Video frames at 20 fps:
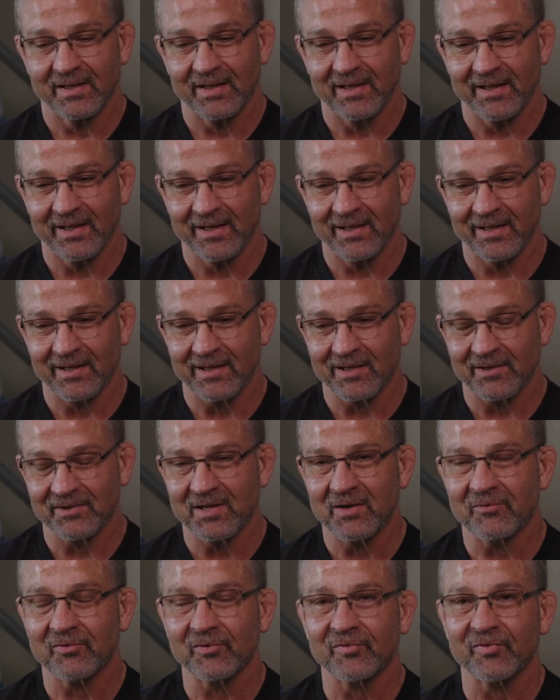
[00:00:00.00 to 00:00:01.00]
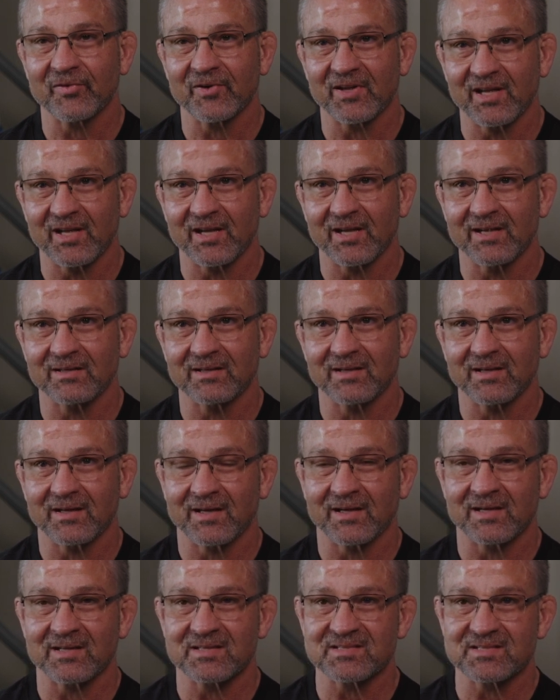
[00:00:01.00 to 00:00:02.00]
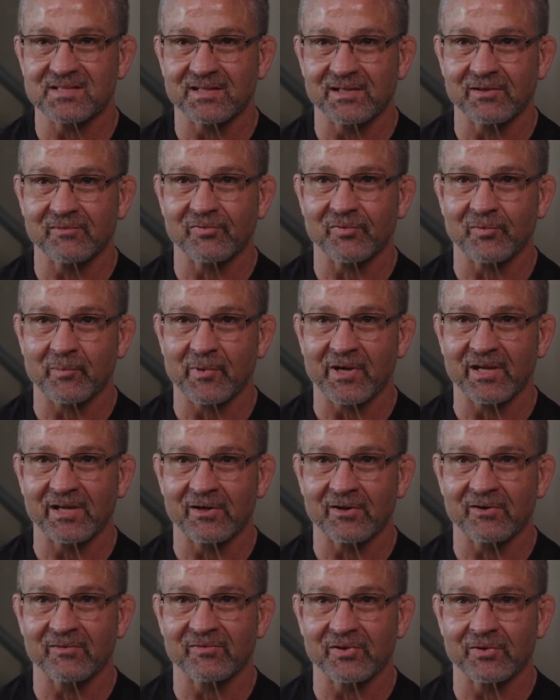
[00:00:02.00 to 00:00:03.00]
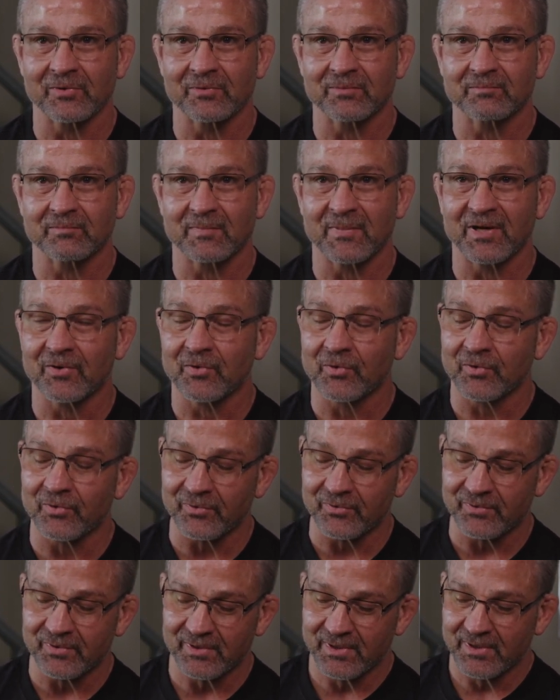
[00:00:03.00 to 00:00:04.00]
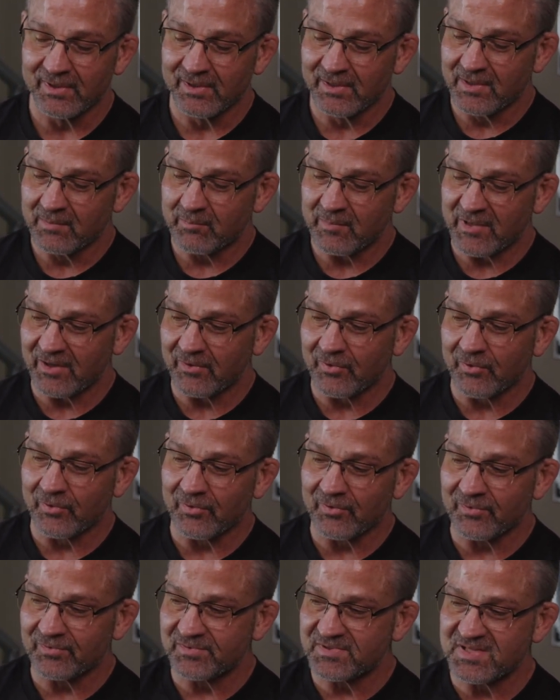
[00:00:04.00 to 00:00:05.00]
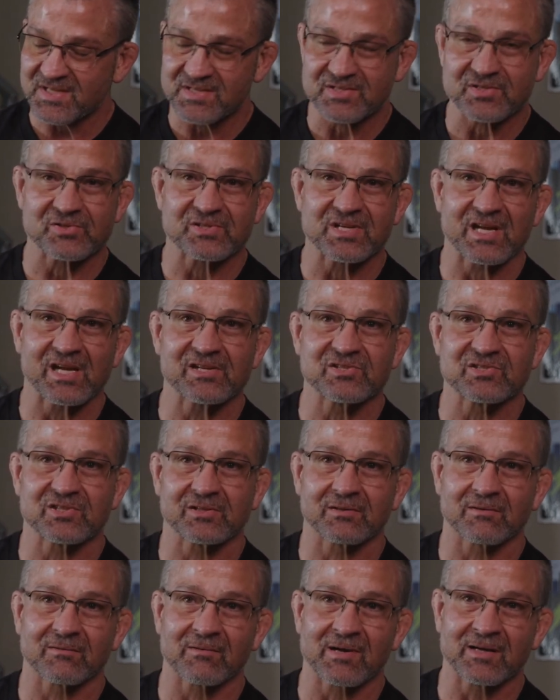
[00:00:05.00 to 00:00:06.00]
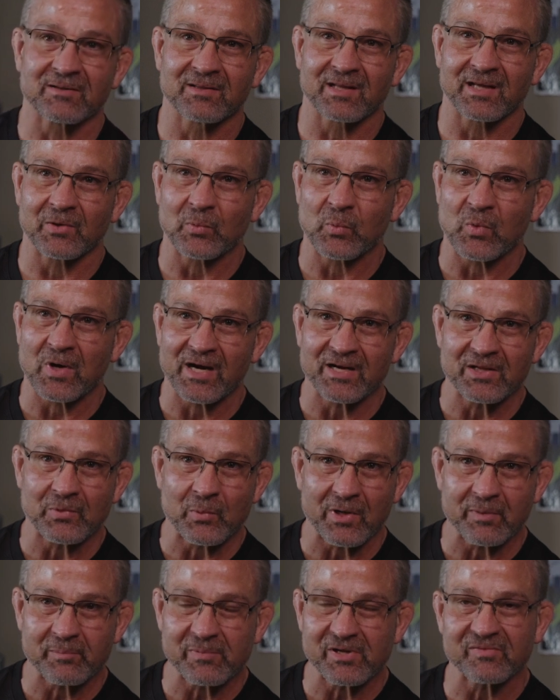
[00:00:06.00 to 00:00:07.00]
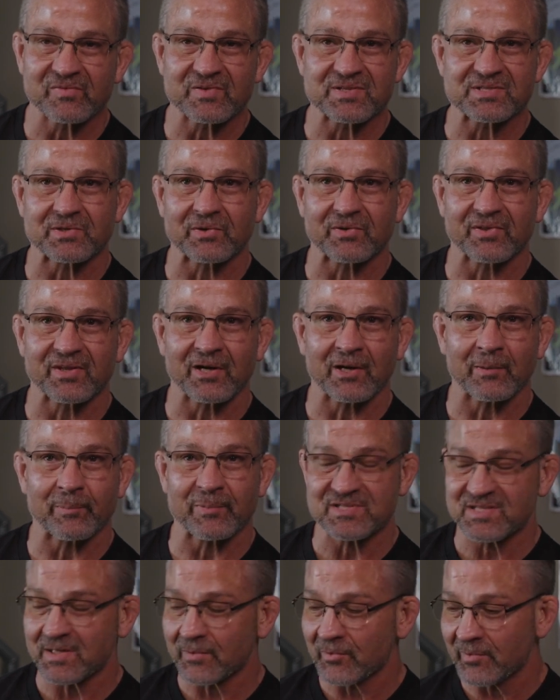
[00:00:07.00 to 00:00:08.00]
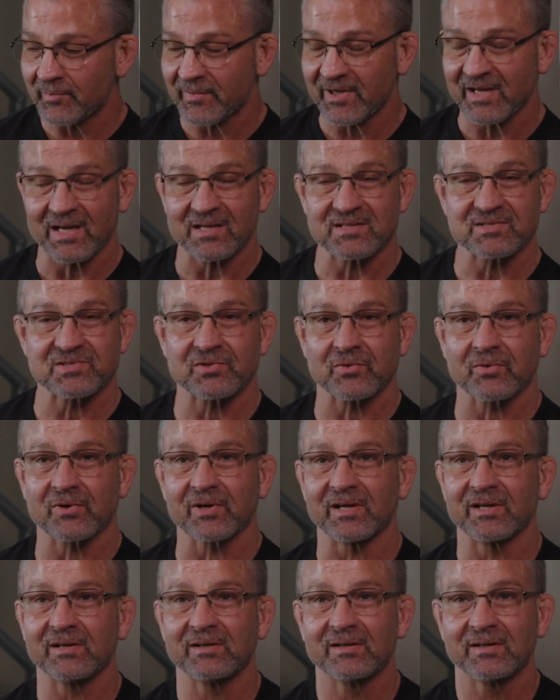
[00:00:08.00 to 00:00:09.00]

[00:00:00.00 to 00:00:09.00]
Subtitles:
And I'll never forget sitting for my interview, my whole dissertation around like, why do you want to be a physical therapist? I wrote my dad's story.